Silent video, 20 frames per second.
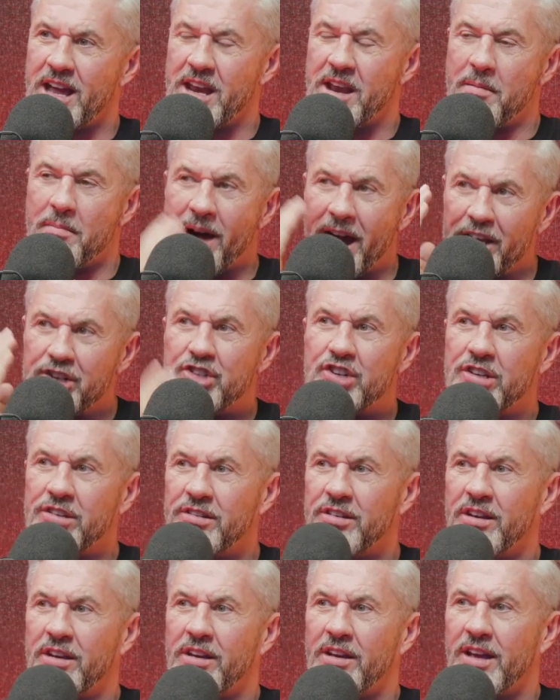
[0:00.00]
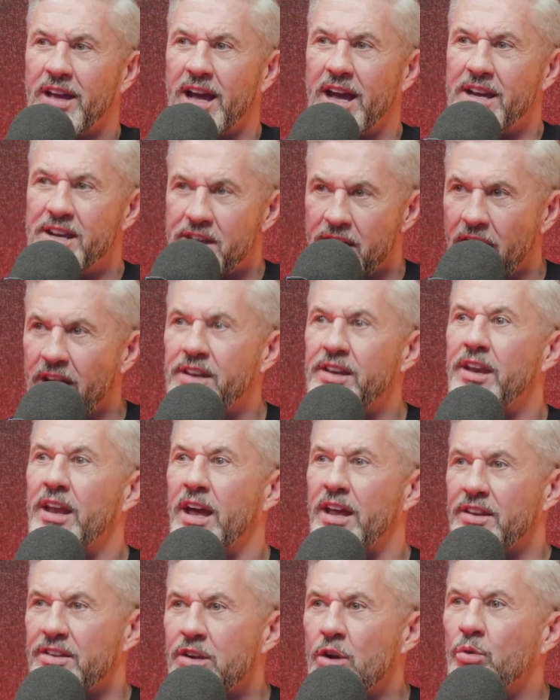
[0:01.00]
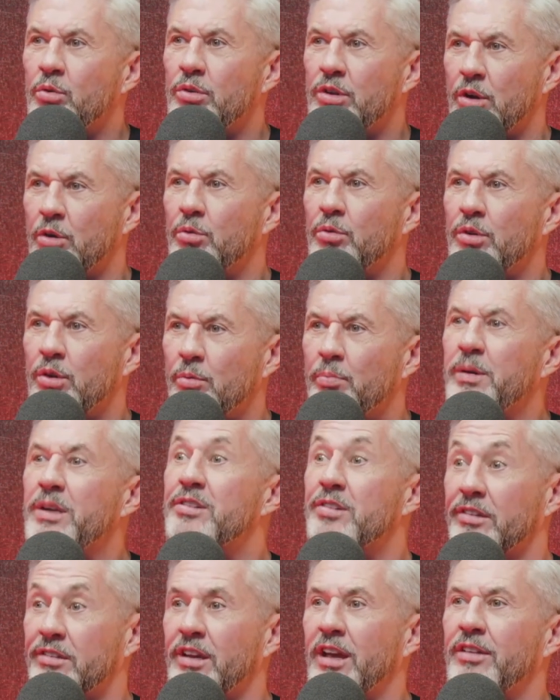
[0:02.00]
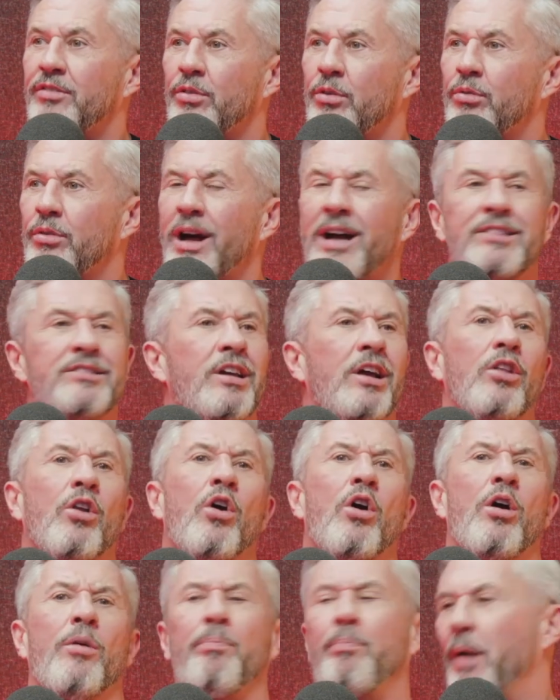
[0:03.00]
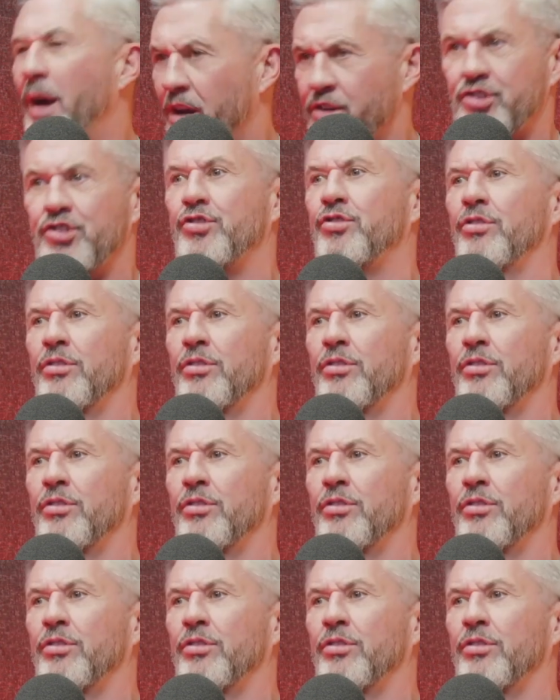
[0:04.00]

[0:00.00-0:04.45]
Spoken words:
And imagine. And you'll be successful. That's a lot of pish.